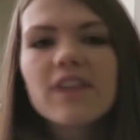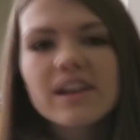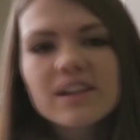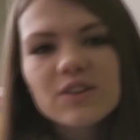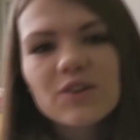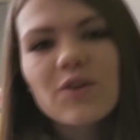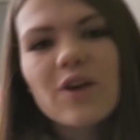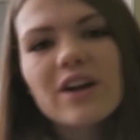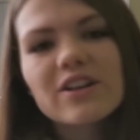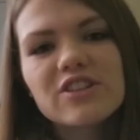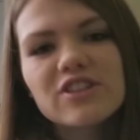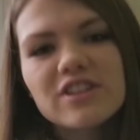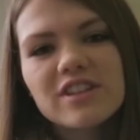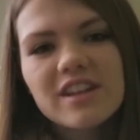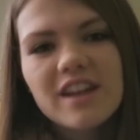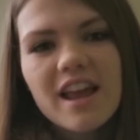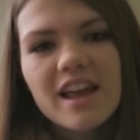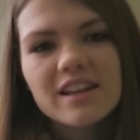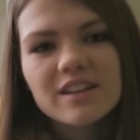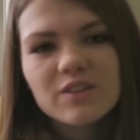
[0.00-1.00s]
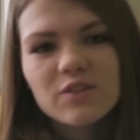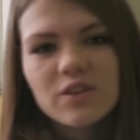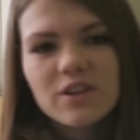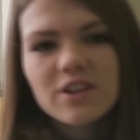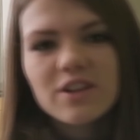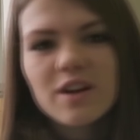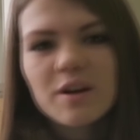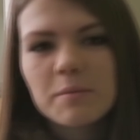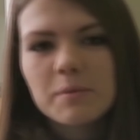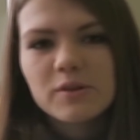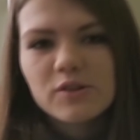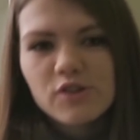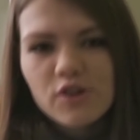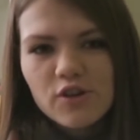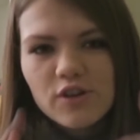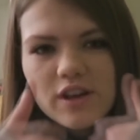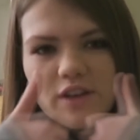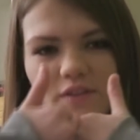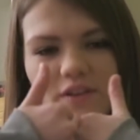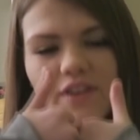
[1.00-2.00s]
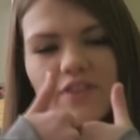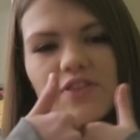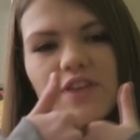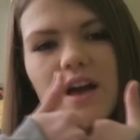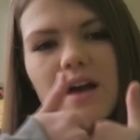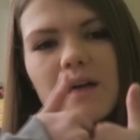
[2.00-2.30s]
Thanks for watching today's video. Be sure you give it a